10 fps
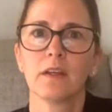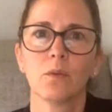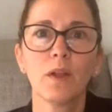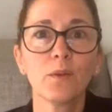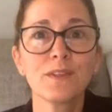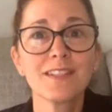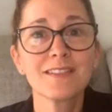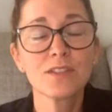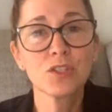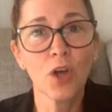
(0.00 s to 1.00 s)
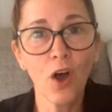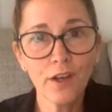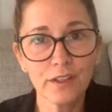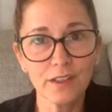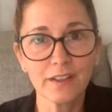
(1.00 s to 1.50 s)
Well, it was his
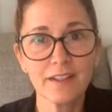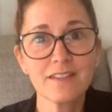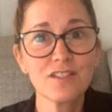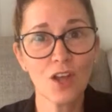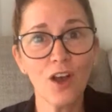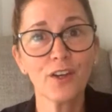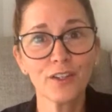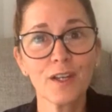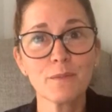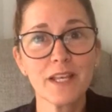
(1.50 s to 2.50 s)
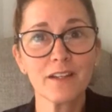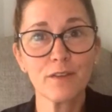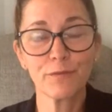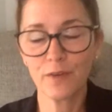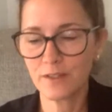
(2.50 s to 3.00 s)
daughter. His daughter comes out of
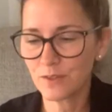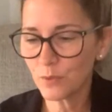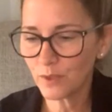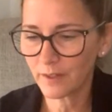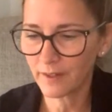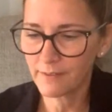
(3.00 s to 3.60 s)
the front door.